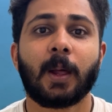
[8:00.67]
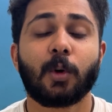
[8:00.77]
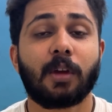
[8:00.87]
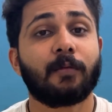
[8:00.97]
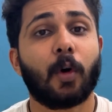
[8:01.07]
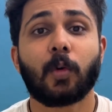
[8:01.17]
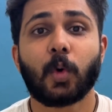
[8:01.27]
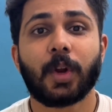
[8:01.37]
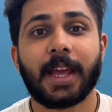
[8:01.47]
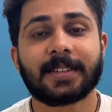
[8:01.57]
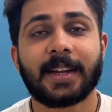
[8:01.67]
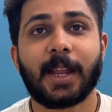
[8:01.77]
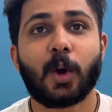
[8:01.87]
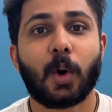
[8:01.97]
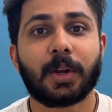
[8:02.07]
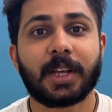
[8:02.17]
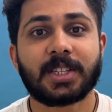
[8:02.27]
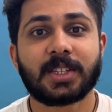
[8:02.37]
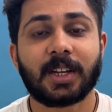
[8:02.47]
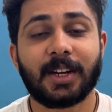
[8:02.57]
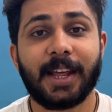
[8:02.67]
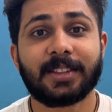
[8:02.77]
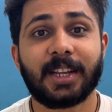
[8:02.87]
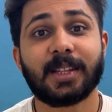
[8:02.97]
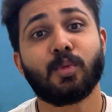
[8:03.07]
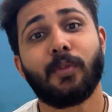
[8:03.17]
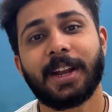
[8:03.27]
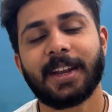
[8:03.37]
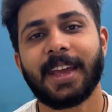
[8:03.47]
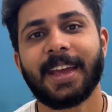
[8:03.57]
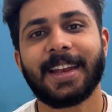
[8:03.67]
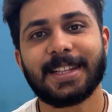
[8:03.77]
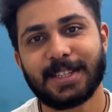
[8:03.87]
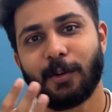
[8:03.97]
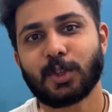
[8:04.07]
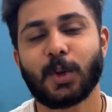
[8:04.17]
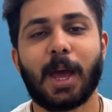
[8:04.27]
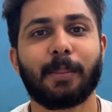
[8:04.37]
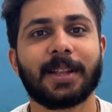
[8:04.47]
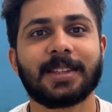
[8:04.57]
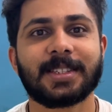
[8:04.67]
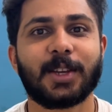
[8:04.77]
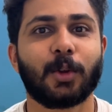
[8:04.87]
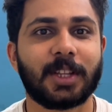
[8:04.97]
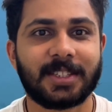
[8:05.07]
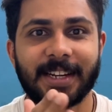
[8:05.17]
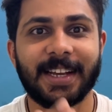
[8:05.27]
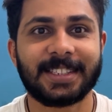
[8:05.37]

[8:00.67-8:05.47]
looking forward to an exciting contest. Day three, the moving day. Let's see what's gonna happen. See you on the other side,